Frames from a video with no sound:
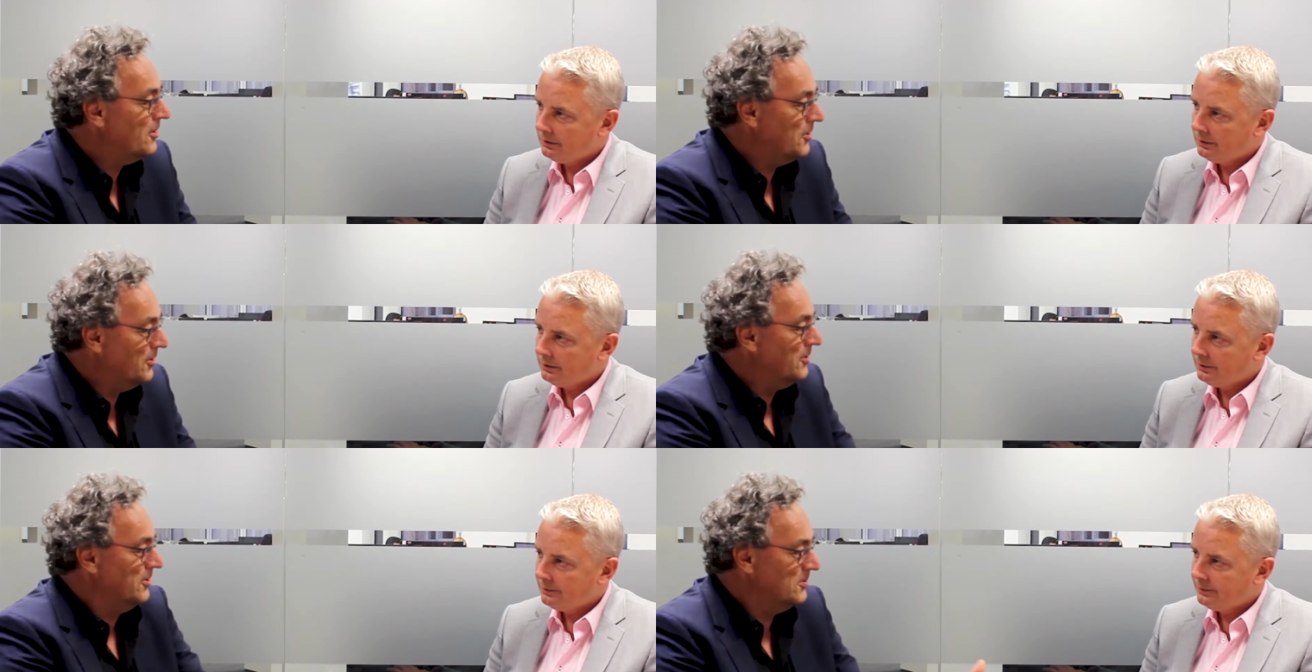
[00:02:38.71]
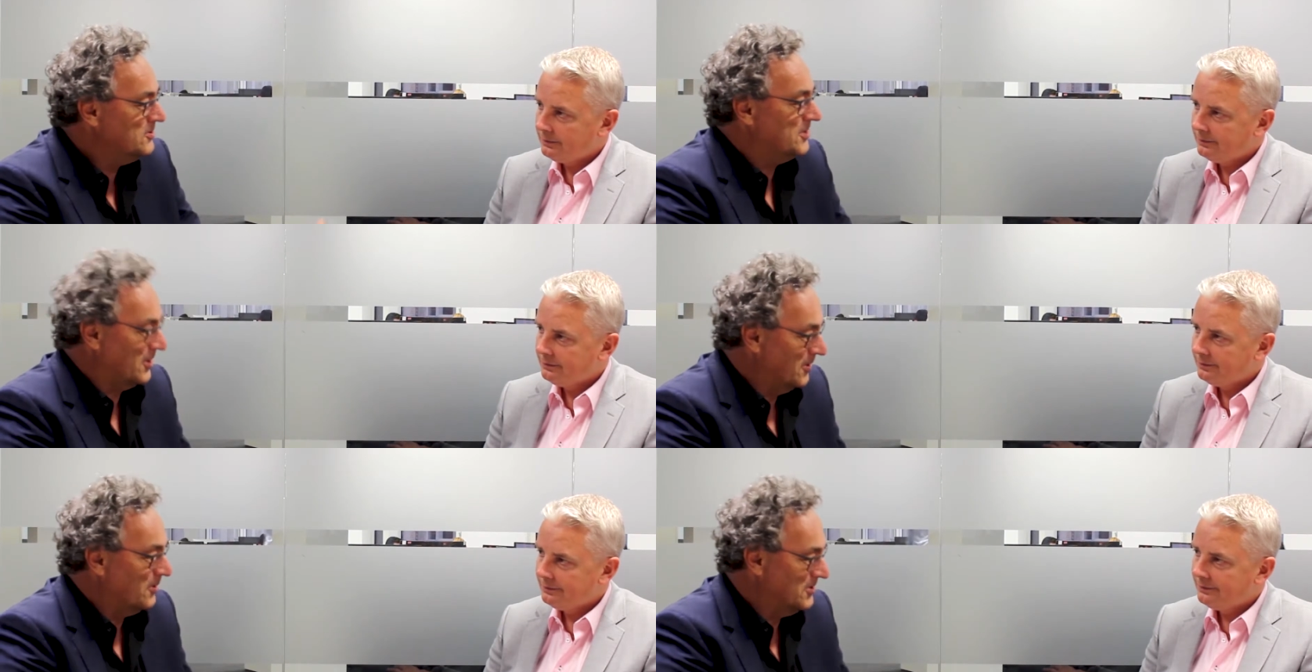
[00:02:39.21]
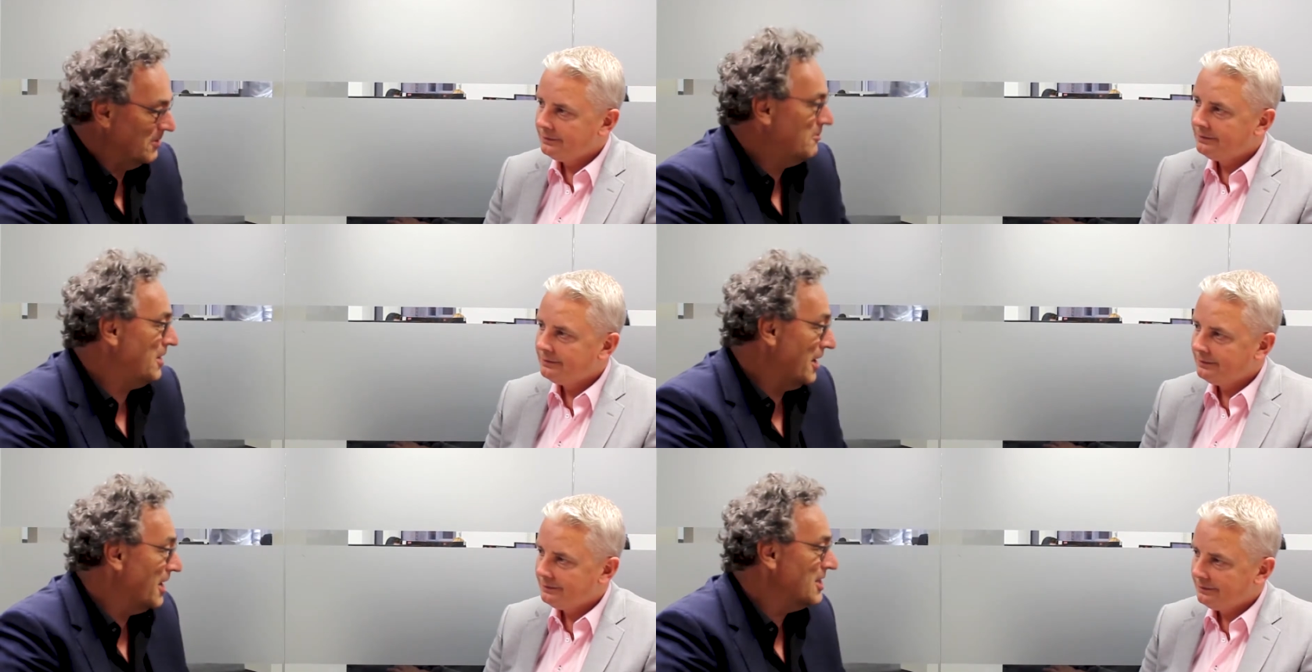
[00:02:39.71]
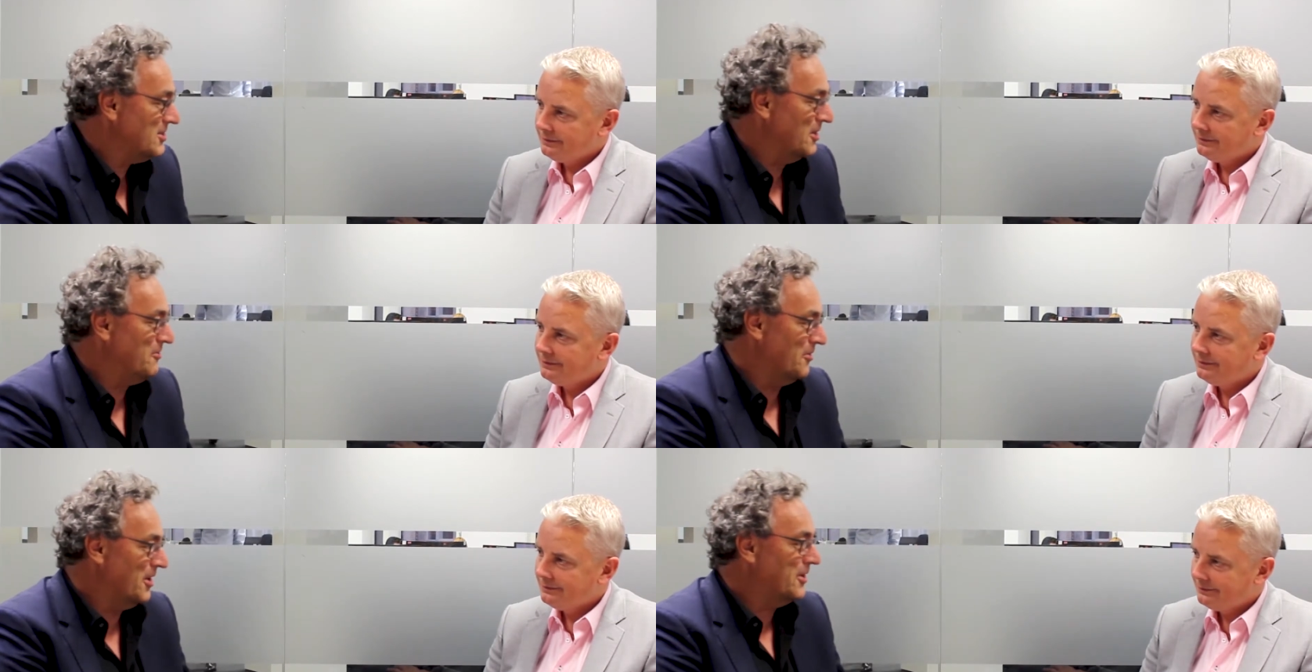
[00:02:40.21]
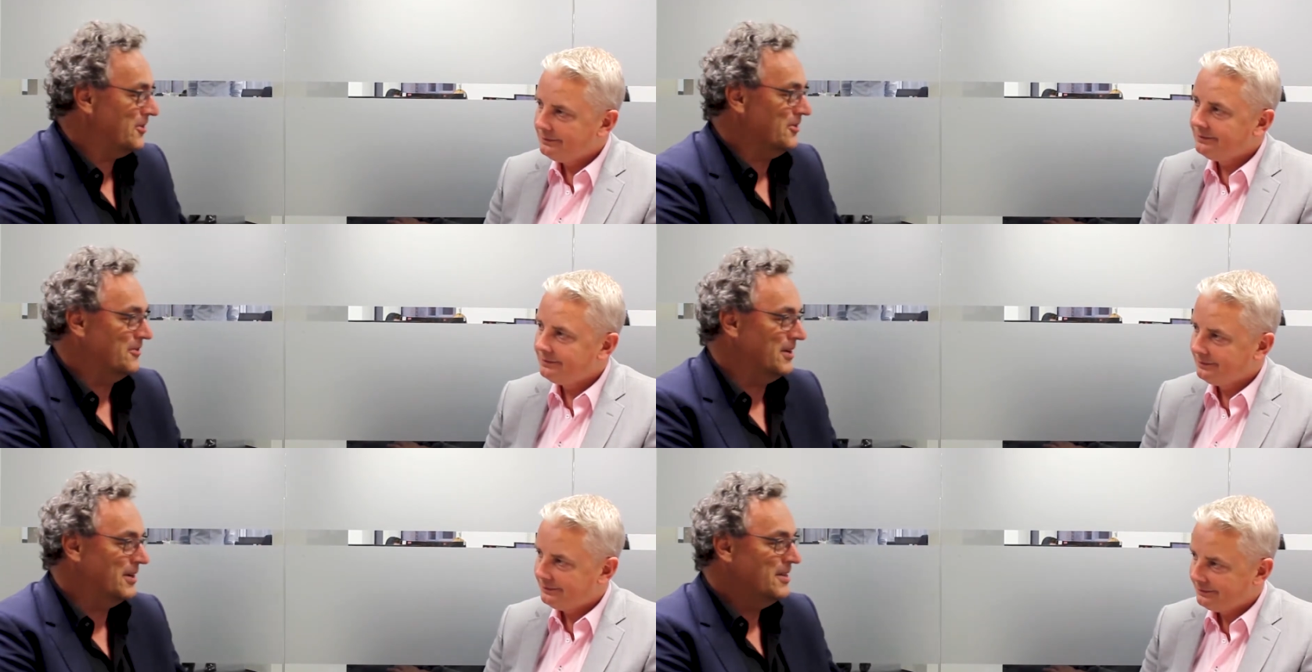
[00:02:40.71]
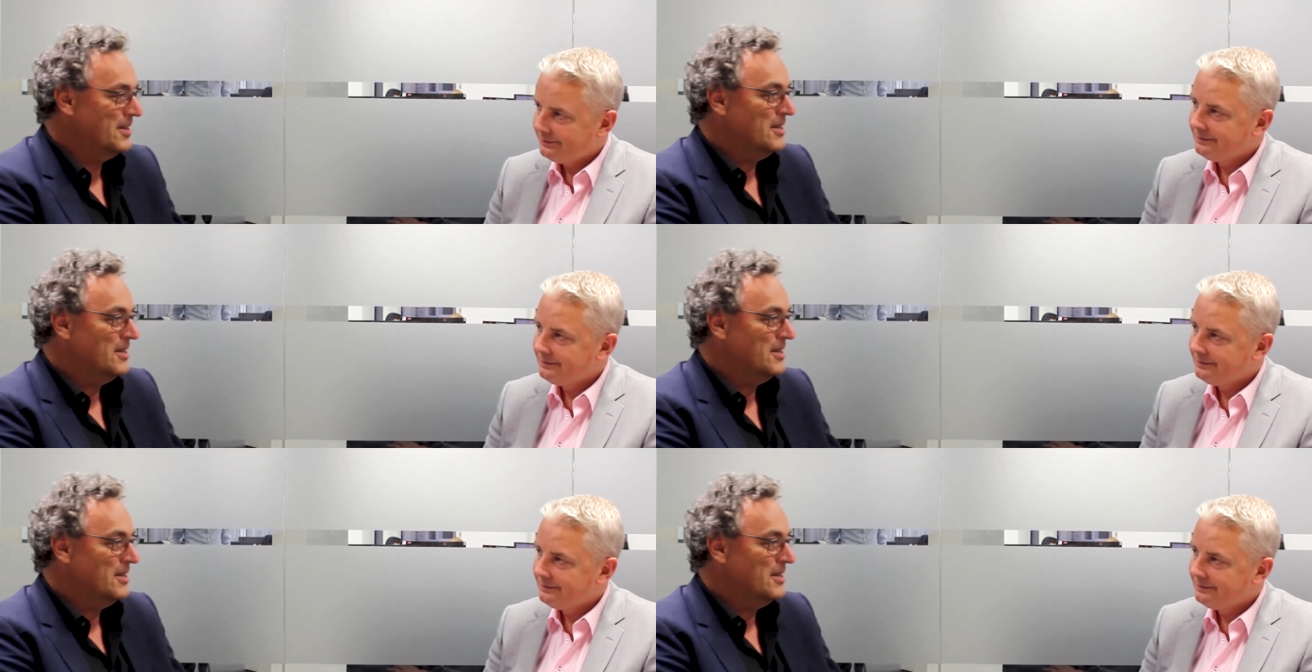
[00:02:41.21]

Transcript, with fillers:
Speaker 1: you can use technology really nicely for that too. Right?